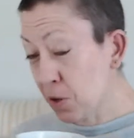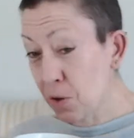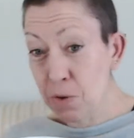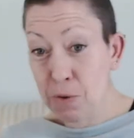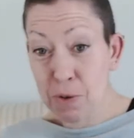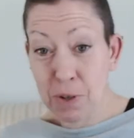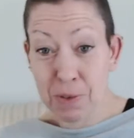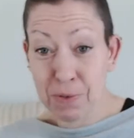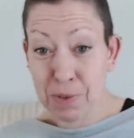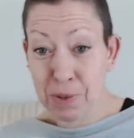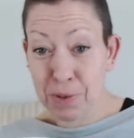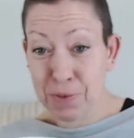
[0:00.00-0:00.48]

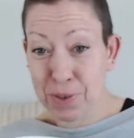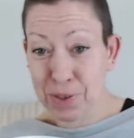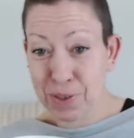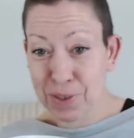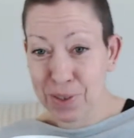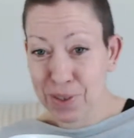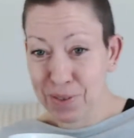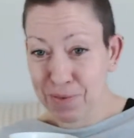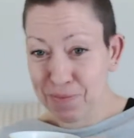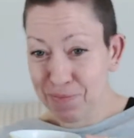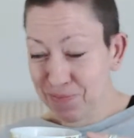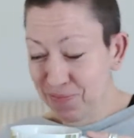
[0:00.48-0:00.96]
or even if you're
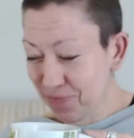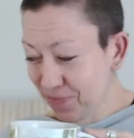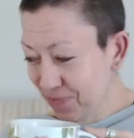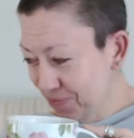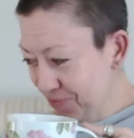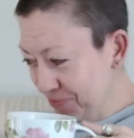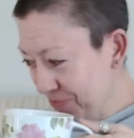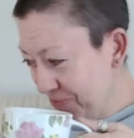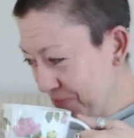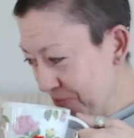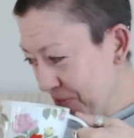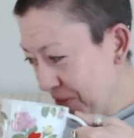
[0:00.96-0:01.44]
not.
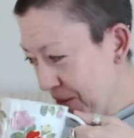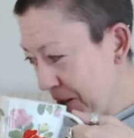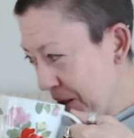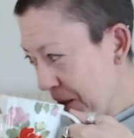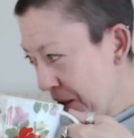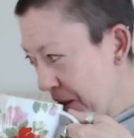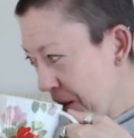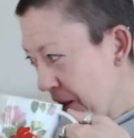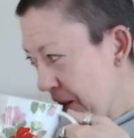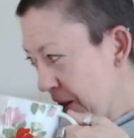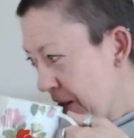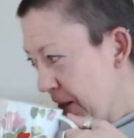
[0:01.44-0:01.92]

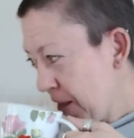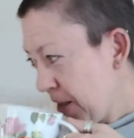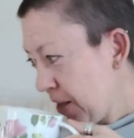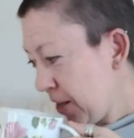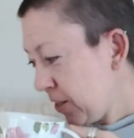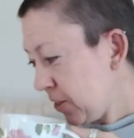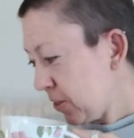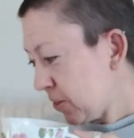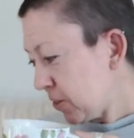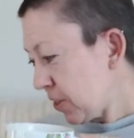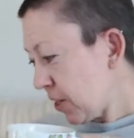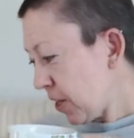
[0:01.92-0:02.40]

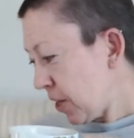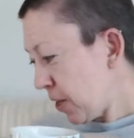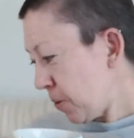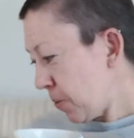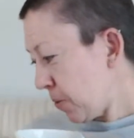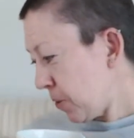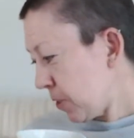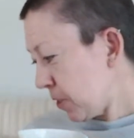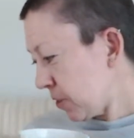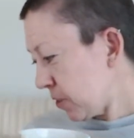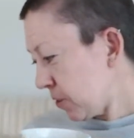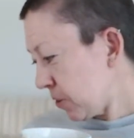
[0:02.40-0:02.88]

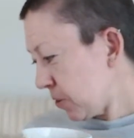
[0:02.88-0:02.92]
So,